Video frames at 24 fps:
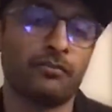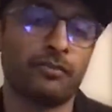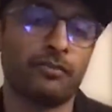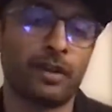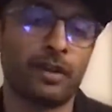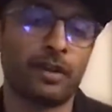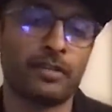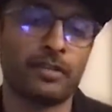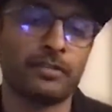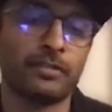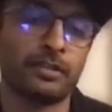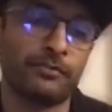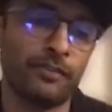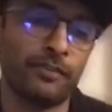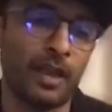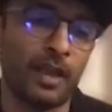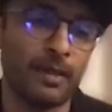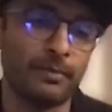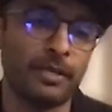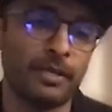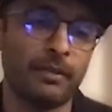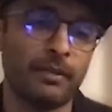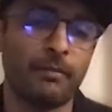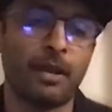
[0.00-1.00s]
friends and
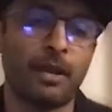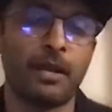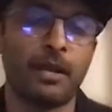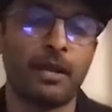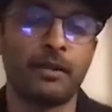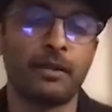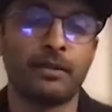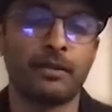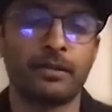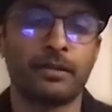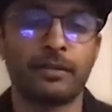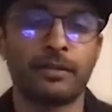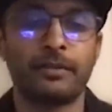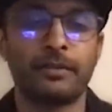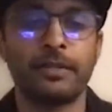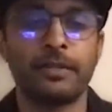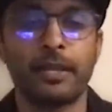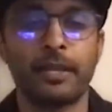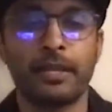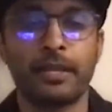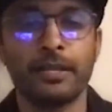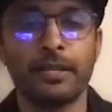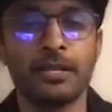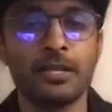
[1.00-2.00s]
family about it.
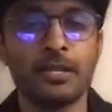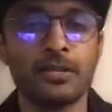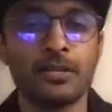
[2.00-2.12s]
They